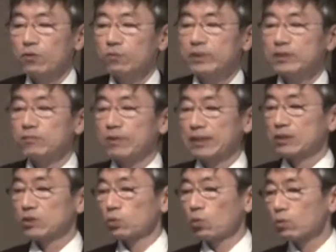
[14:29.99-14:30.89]
which
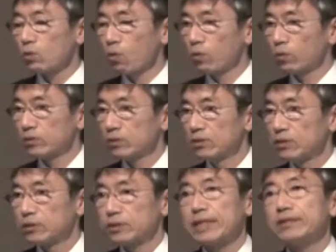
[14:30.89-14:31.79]
was so called
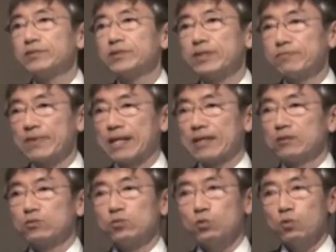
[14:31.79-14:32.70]
dead river,
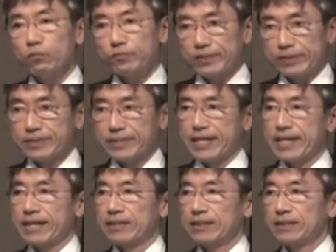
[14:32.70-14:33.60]
no fish
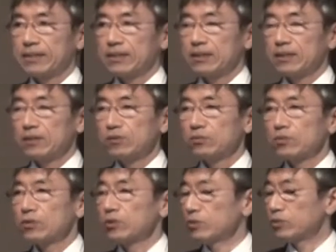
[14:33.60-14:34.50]
there.
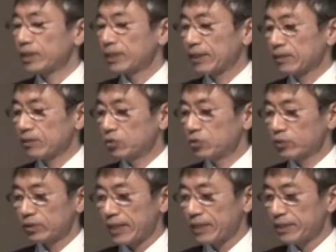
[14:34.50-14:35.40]
You can't
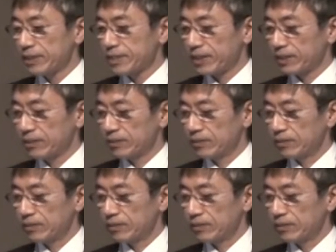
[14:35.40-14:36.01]
use anything.